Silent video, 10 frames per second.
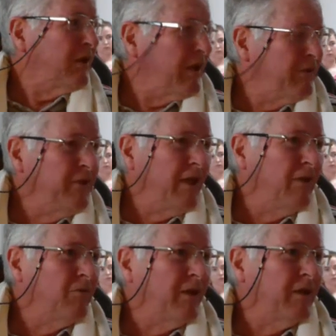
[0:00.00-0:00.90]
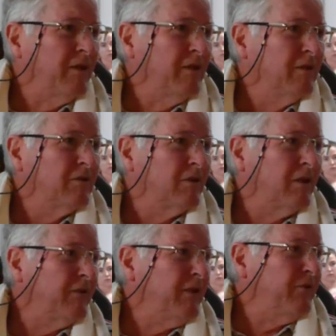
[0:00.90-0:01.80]
love Yahweh, to
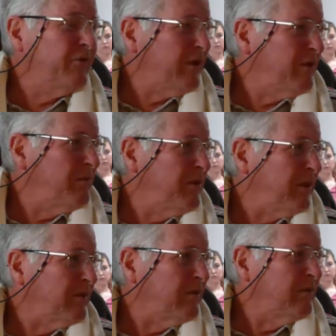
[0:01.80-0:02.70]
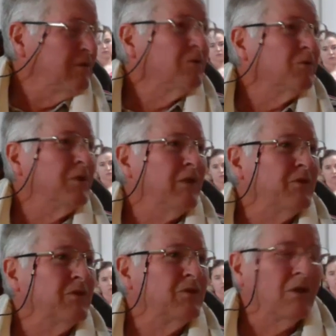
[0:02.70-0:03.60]
love our fellow men, we
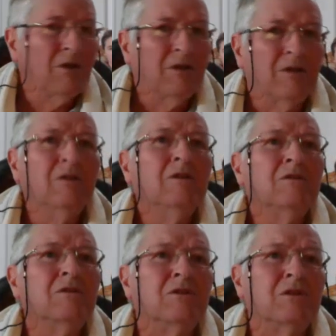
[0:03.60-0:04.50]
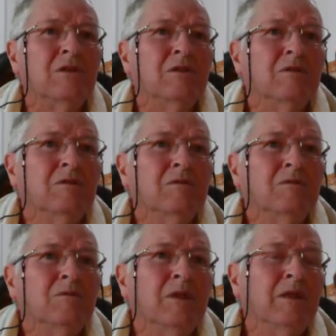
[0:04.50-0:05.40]
have to die to sin
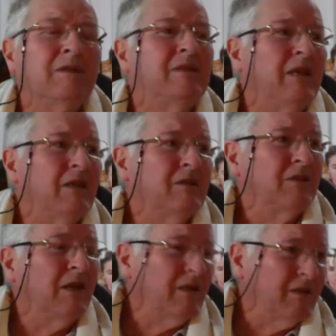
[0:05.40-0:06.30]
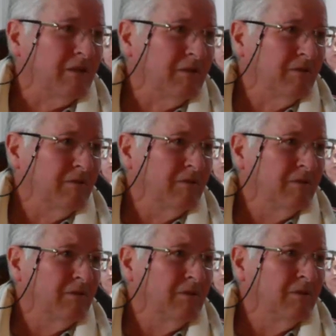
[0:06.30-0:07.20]
we, daily.
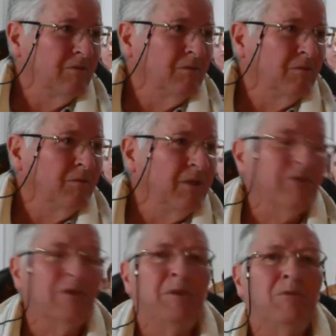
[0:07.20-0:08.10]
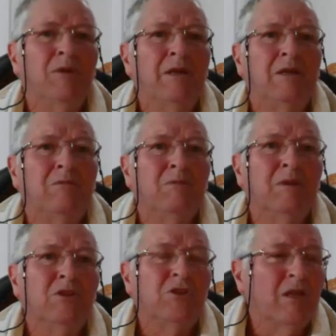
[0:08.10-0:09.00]
We have to be ready
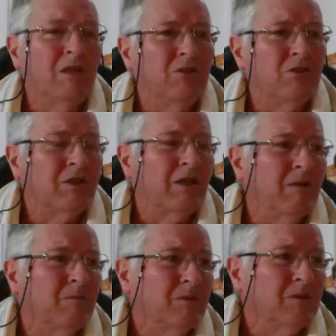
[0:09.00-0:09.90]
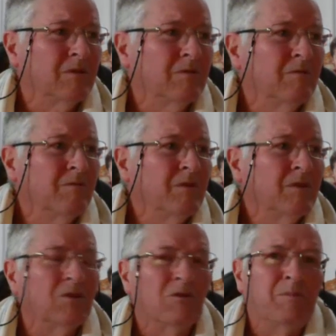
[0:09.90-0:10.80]
when the challenge comes
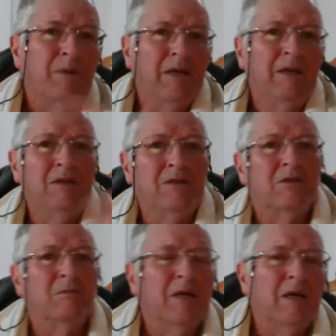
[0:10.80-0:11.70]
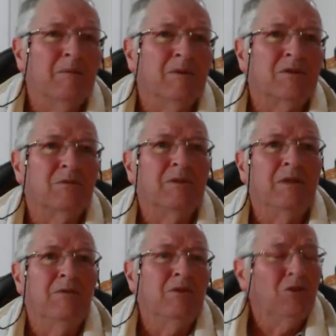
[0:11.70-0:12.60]
to obey his commandments that we
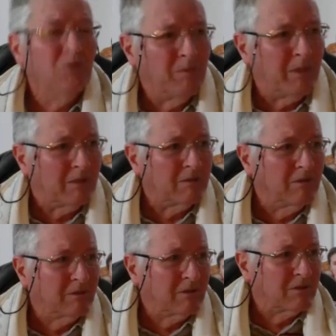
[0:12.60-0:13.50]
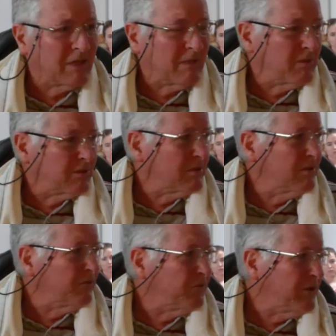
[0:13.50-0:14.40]
never knew about, like the Sabbath
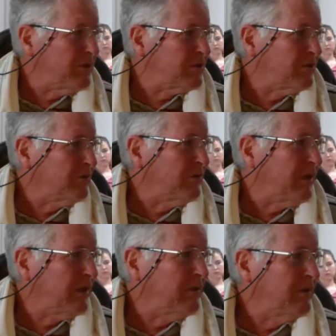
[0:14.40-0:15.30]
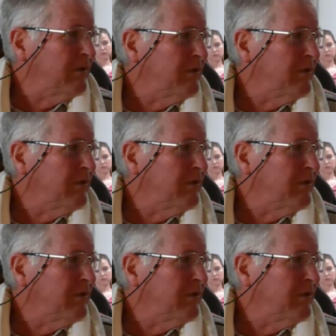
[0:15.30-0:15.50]
and the feasts and all that,